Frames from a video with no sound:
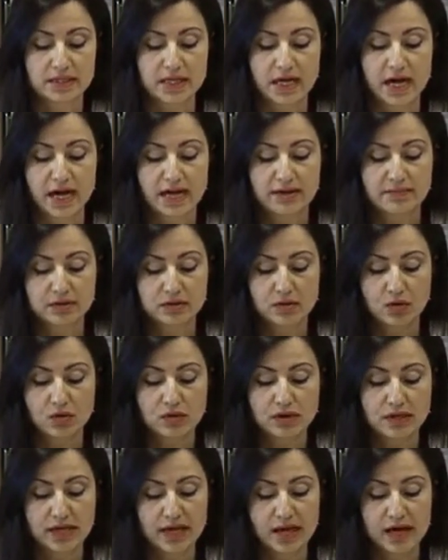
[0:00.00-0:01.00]
is high, but
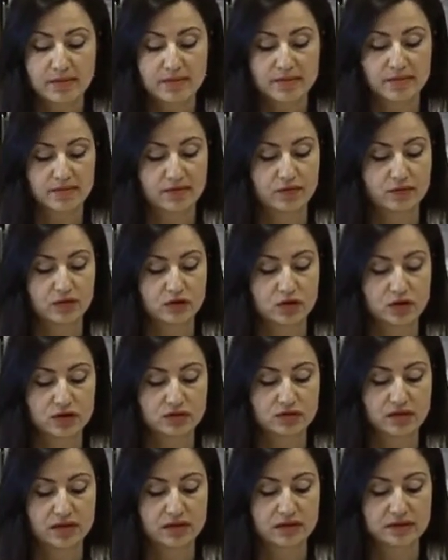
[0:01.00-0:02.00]
only AMIF, which
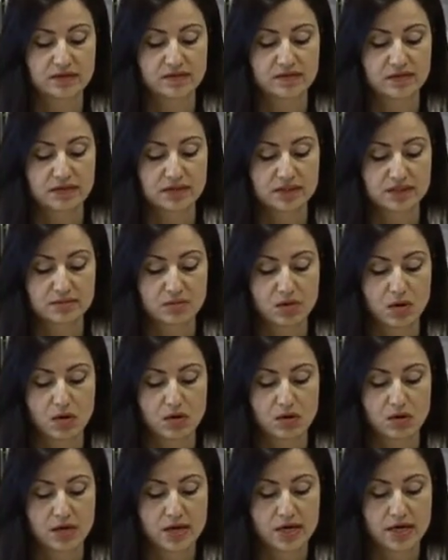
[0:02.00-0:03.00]
is relatively
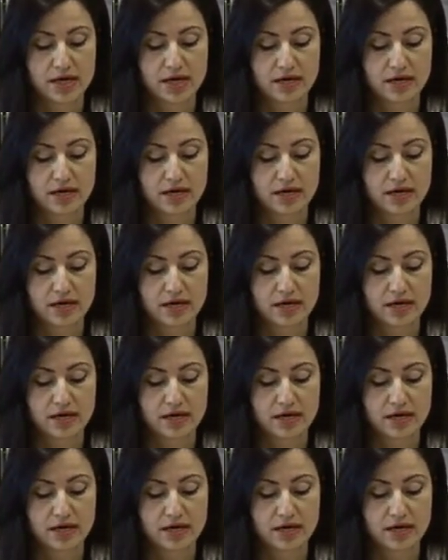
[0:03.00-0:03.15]
small